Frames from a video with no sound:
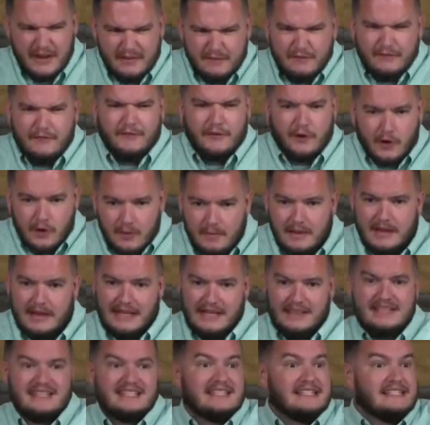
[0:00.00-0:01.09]
infirmity,
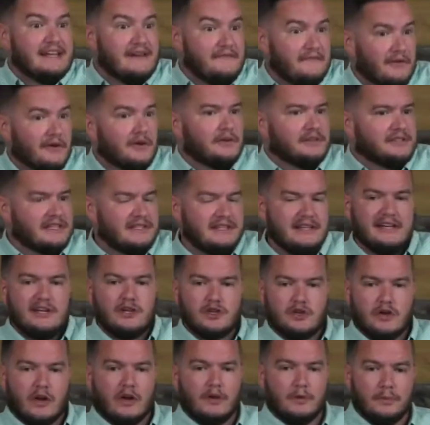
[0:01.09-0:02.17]
this difficulty that he
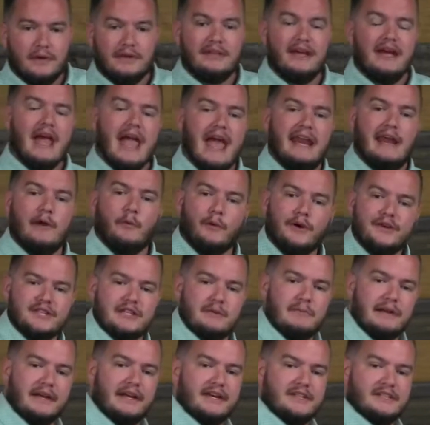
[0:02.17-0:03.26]
struggled with, and it
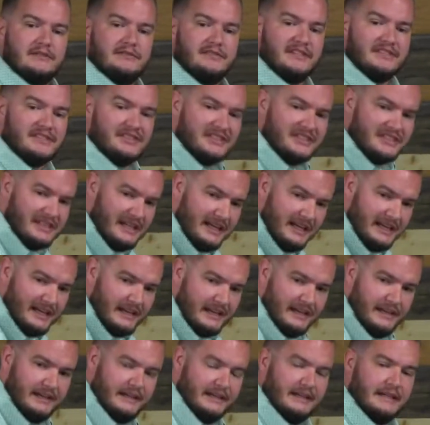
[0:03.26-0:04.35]
wasn't because of his
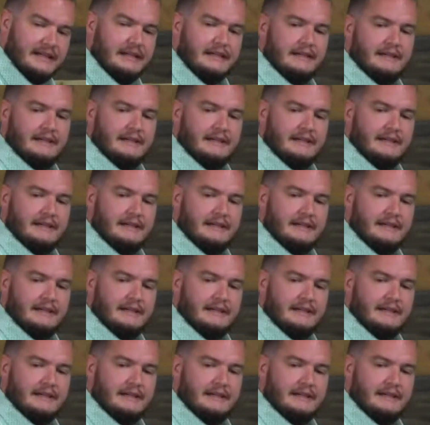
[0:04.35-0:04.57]
sin.